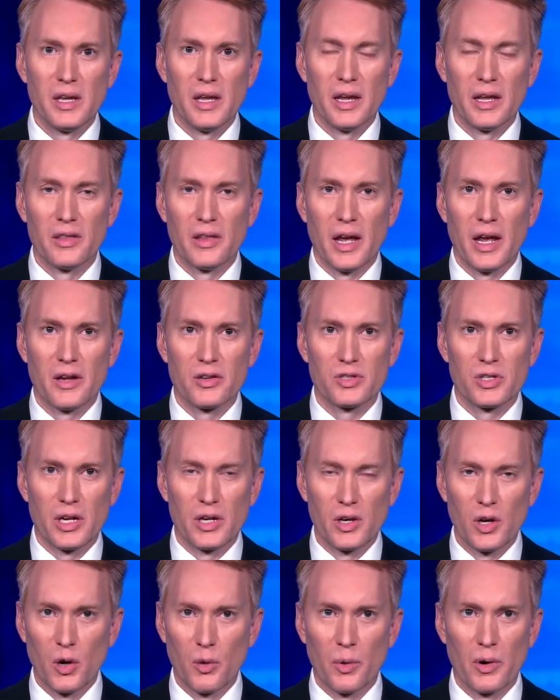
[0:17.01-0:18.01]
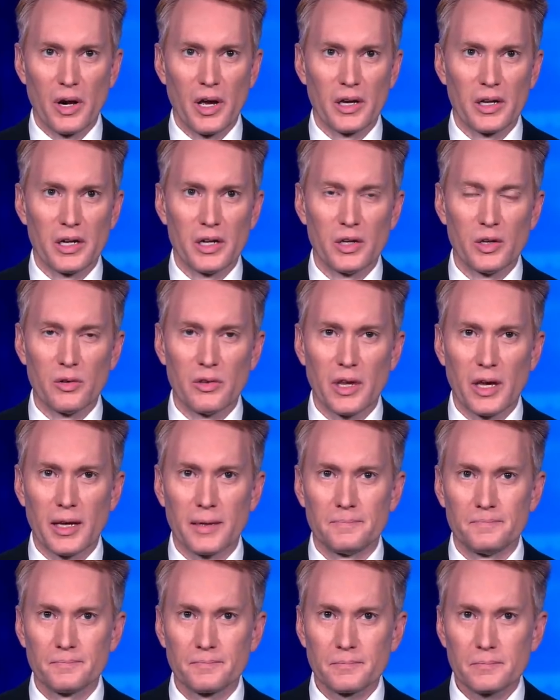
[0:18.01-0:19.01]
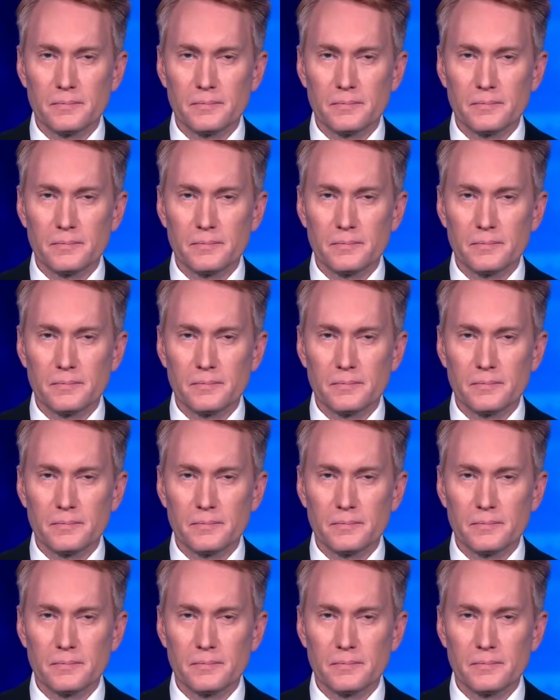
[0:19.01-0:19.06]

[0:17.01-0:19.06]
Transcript: And the House said, no, we're not going to do that.